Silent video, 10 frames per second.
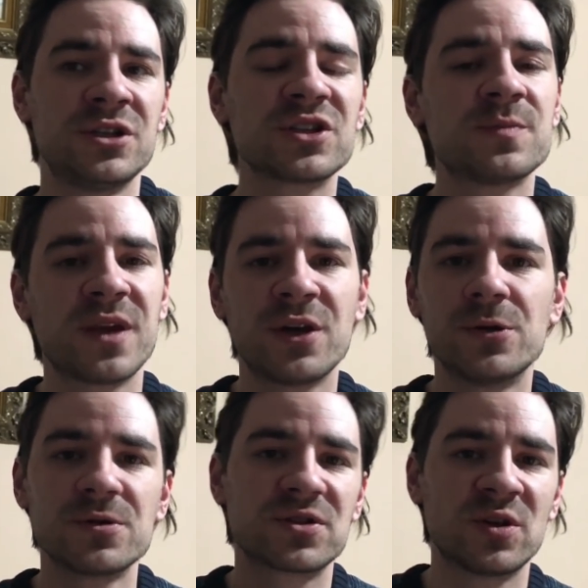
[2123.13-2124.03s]
just
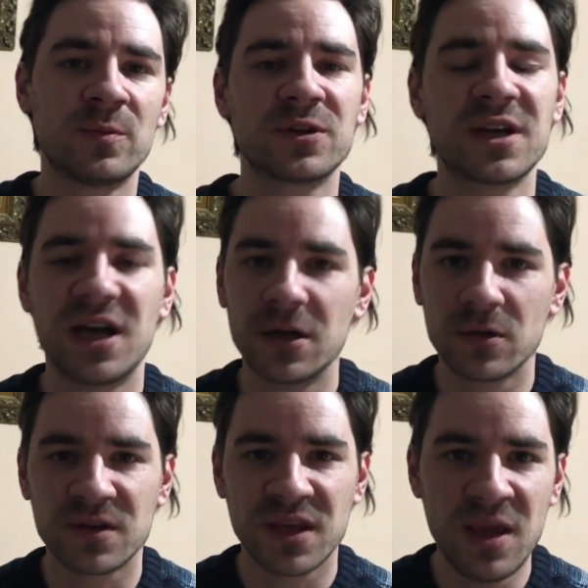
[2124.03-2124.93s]
because someone
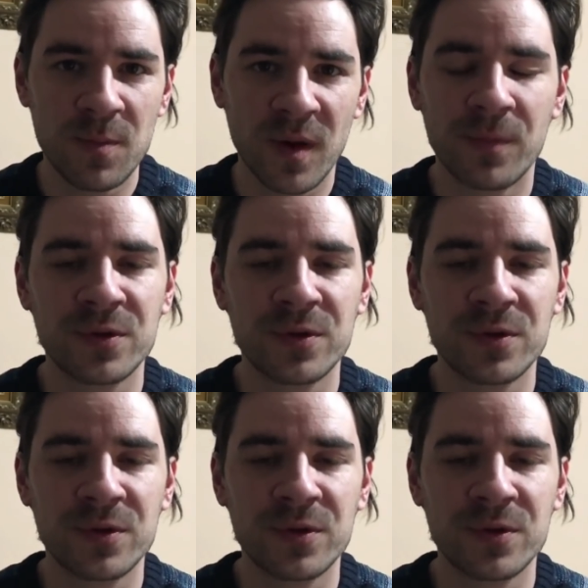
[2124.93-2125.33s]
cannot keep up